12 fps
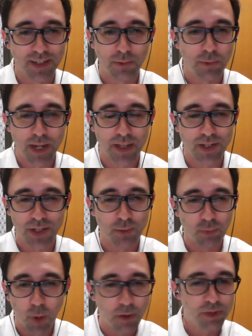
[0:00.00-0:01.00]
a way that she
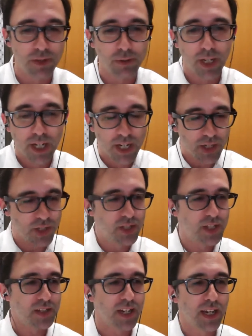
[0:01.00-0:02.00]
won't do. She
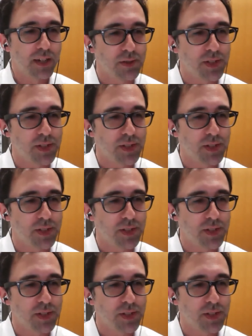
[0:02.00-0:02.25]
says, I don't